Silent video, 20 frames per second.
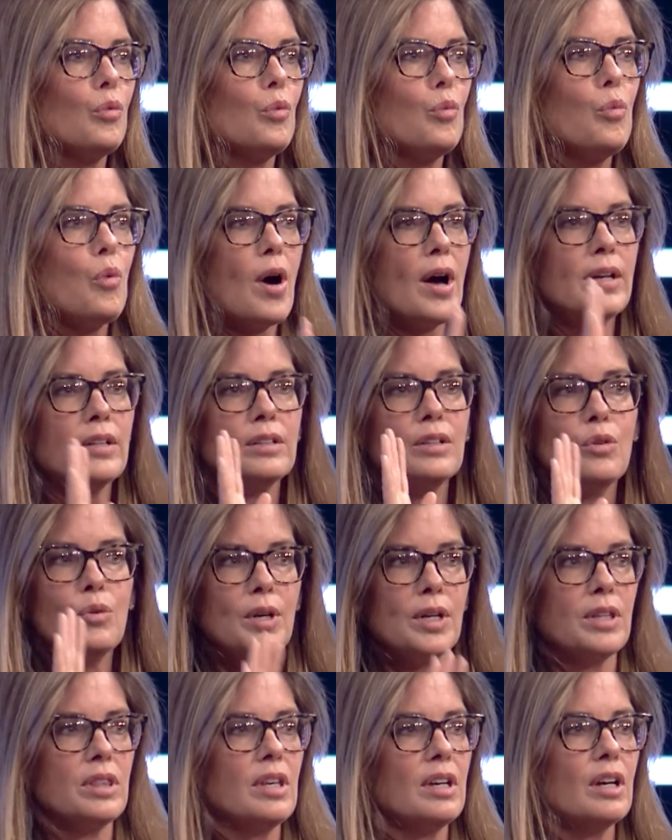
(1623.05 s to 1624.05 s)
one
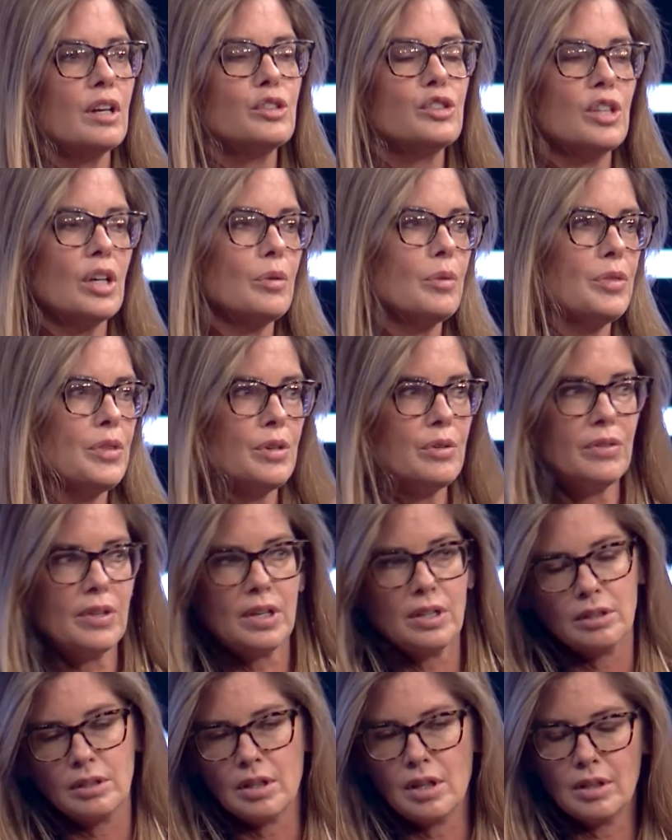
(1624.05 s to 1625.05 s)
quick thing I'll share with you, and
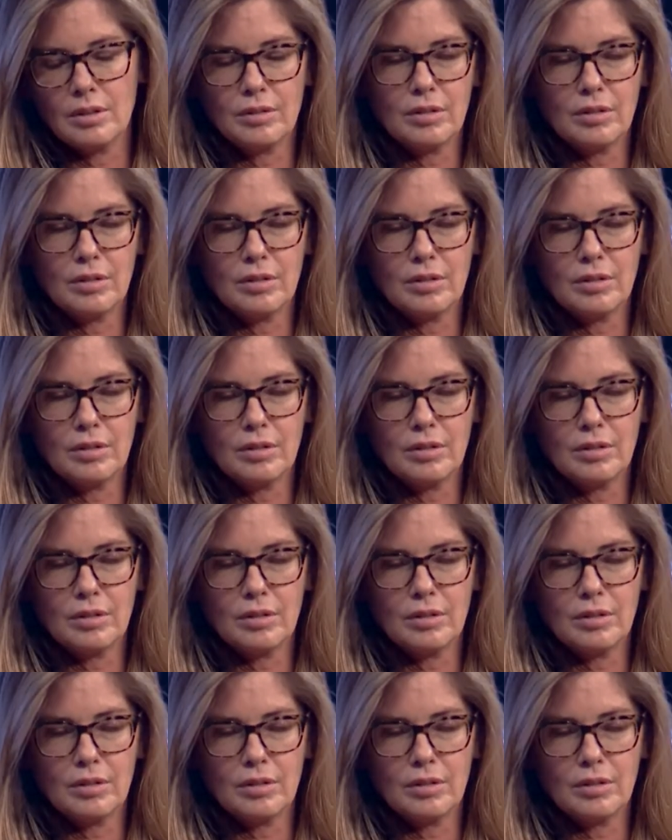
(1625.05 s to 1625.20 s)
then